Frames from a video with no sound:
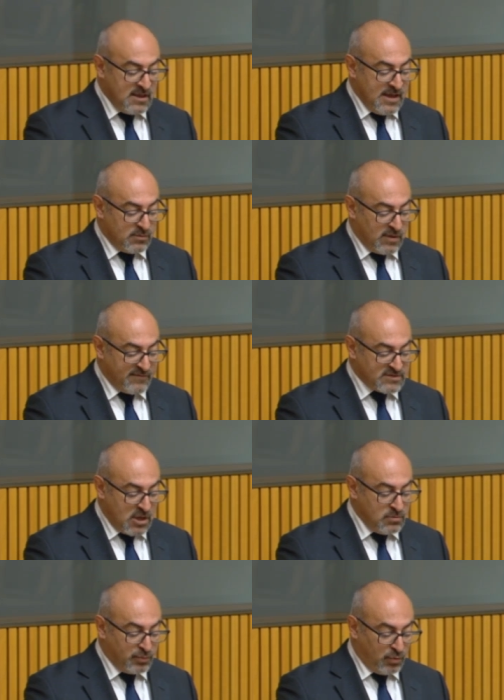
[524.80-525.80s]
It will have its
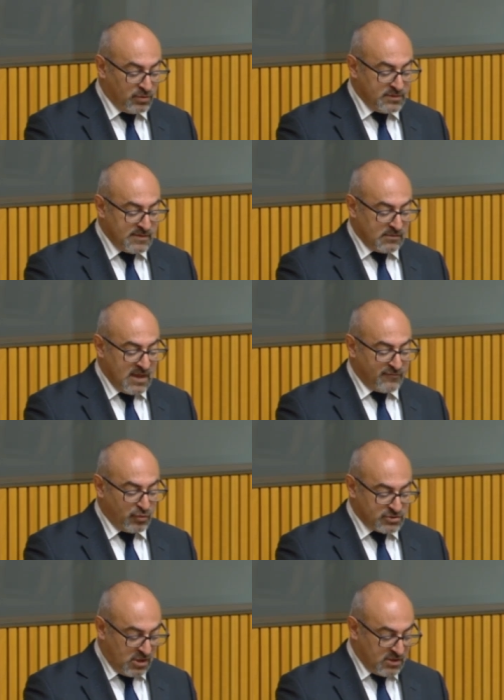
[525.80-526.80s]
own board. They will have
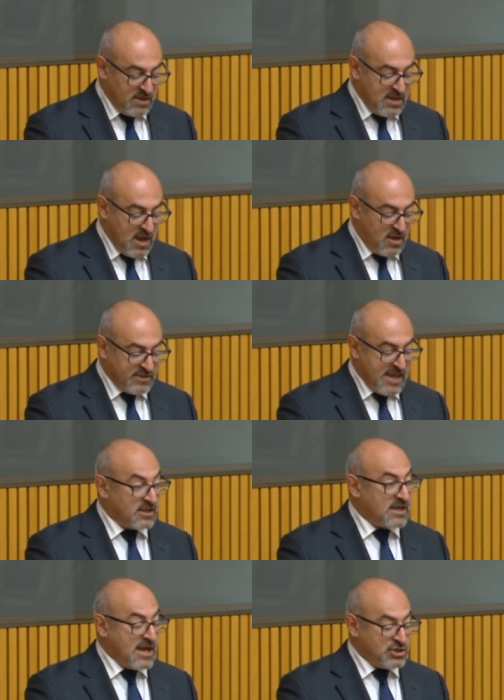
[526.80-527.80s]
autonomy over the
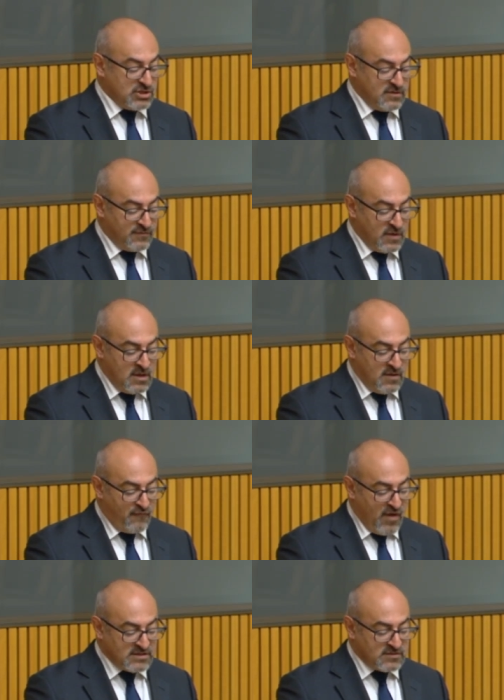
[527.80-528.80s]
allocation of
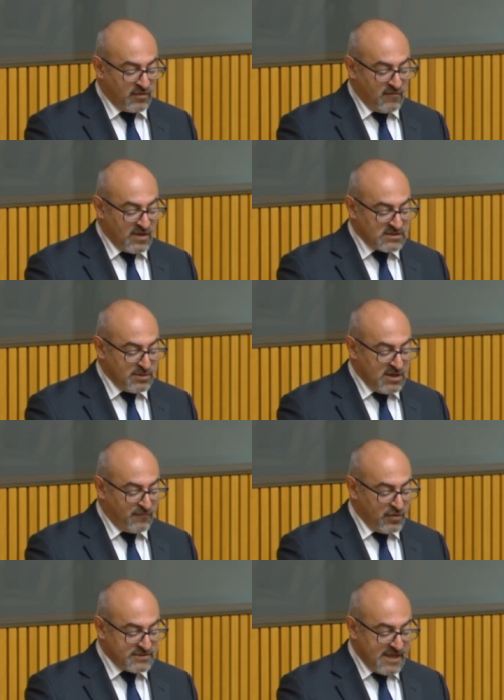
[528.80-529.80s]
funds for investment in
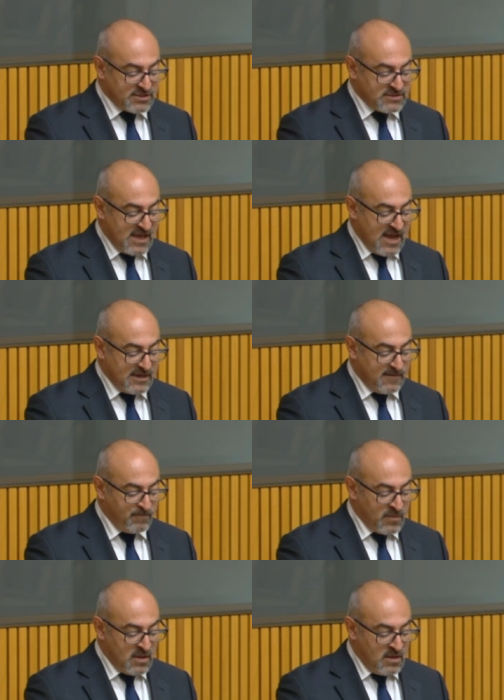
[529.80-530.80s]
First Nations art,
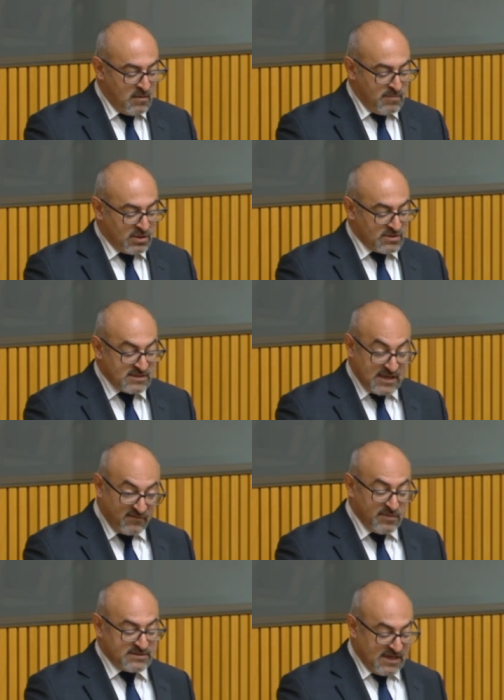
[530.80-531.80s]
because the
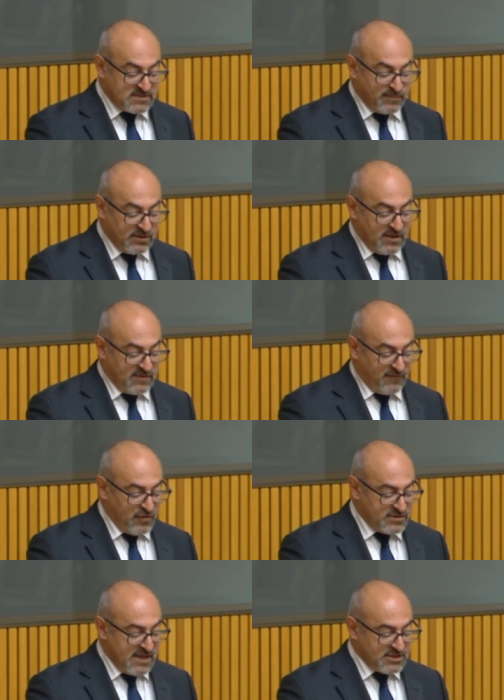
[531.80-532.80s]
government does believe that
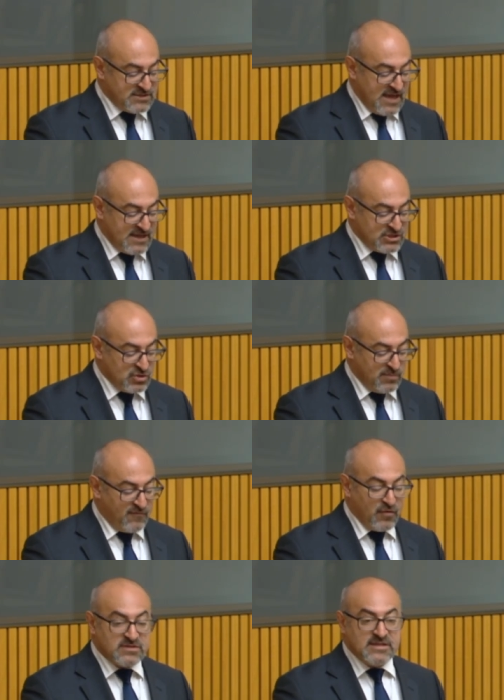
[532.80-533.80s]
First Nations art should be
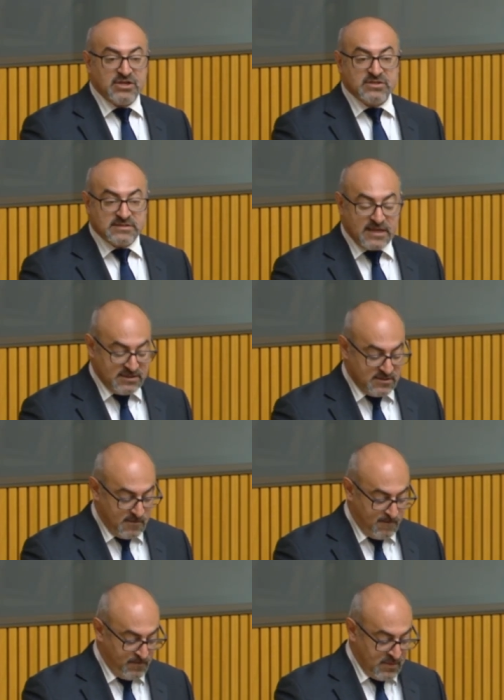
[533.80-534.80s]
First Nations led.
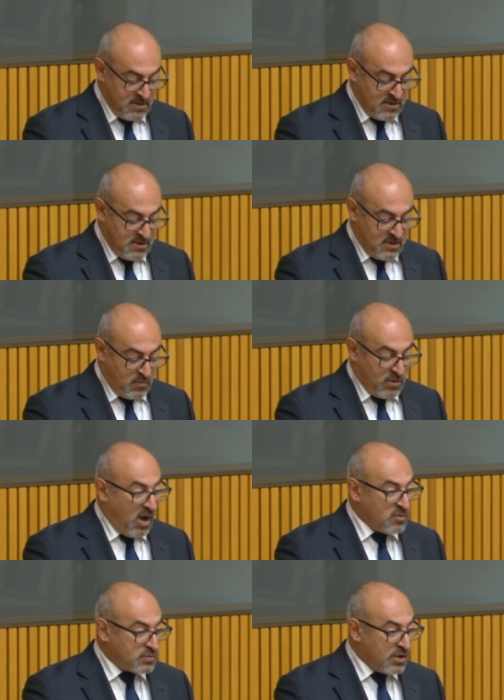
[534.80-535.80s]
When I
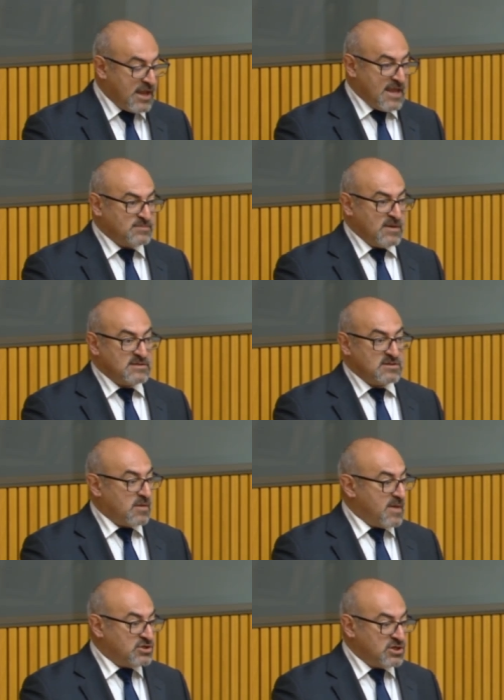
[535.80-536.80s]
was working at SBS, as I
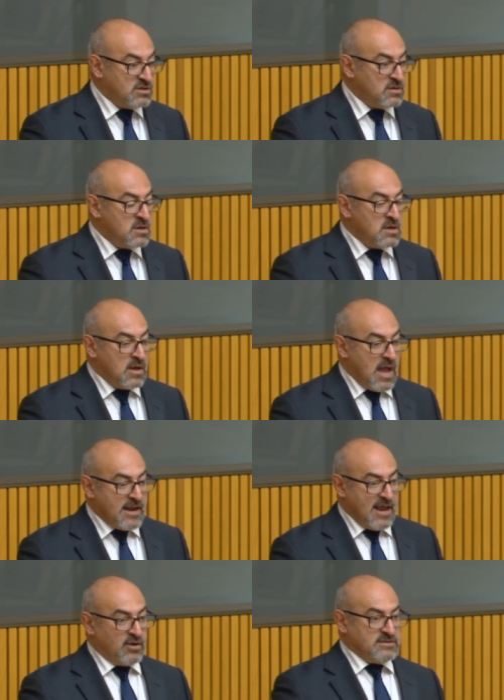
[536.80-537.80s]
mentioned, and
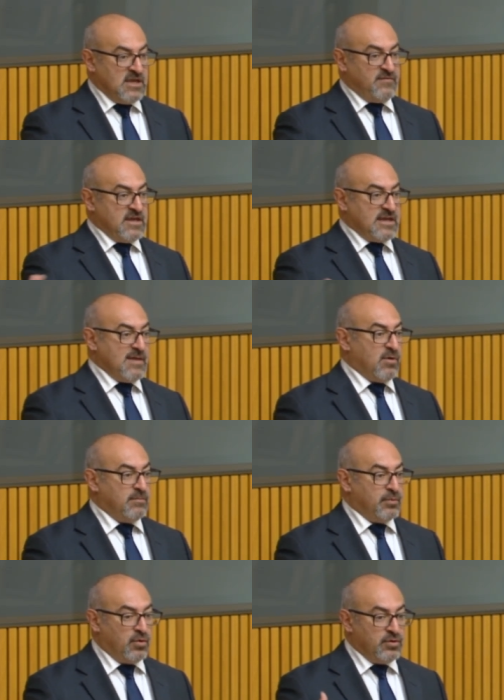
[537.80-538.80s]
NITV came on
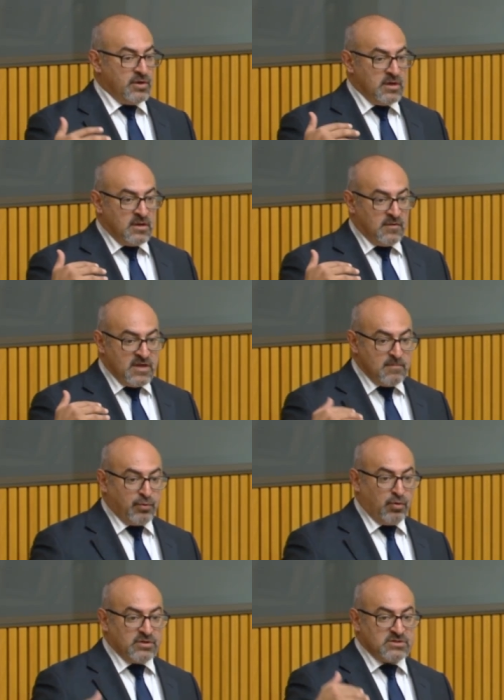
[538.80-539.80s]
board, the
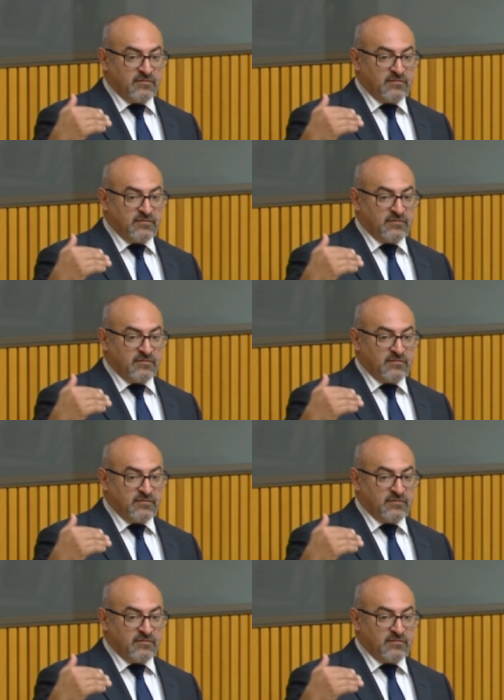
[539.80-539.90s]
importance of